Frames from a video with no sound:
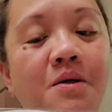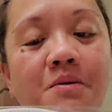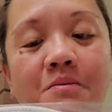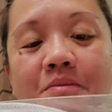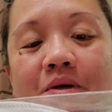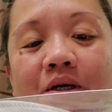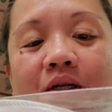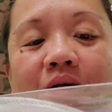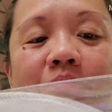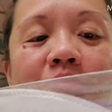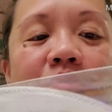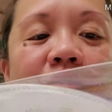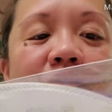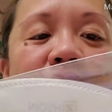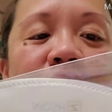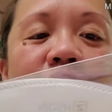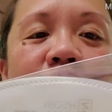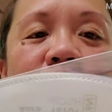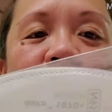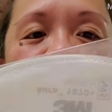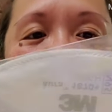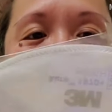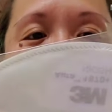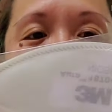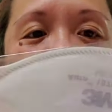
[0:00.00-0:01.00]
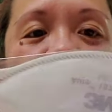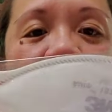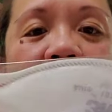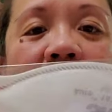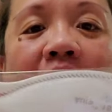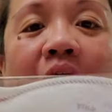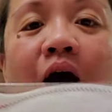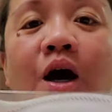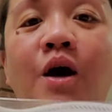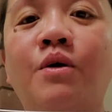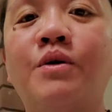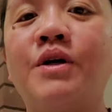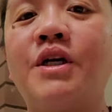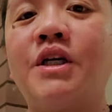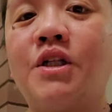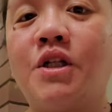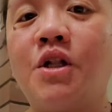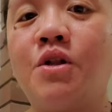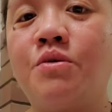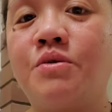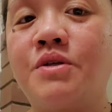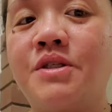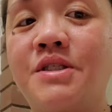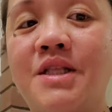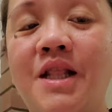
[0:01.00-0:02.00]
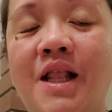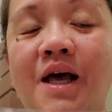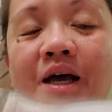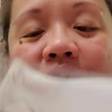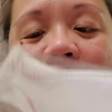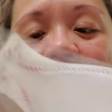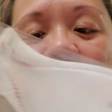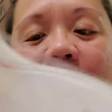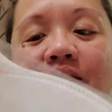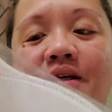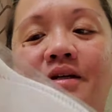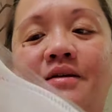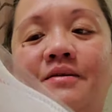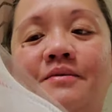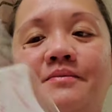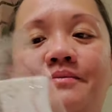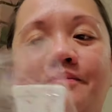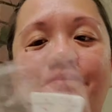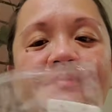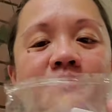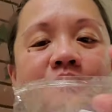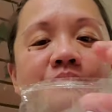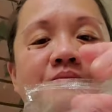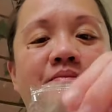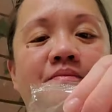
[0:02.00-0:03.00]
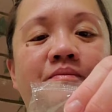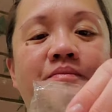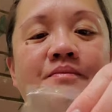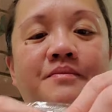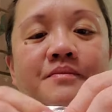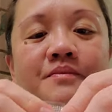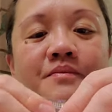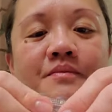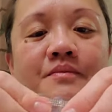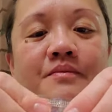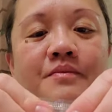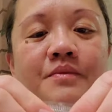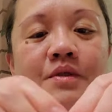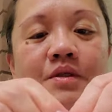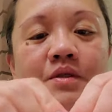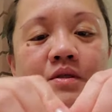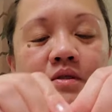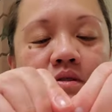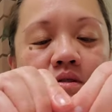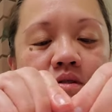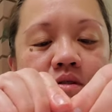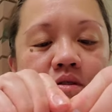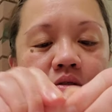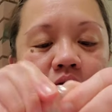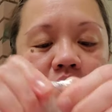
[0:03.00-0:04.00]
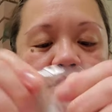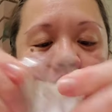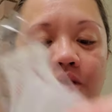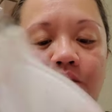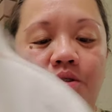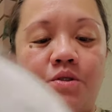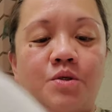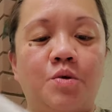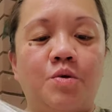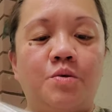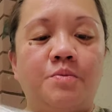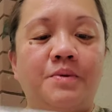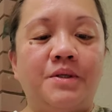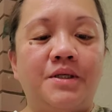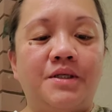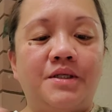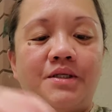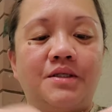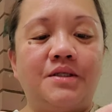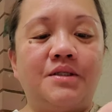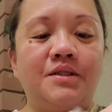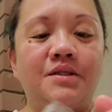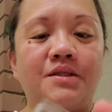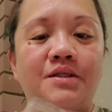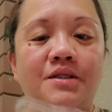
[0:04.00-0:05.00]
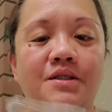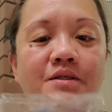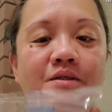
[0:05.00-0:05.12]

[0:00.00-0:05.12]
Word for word: But I'm going to show you how it looks like. So let's open it.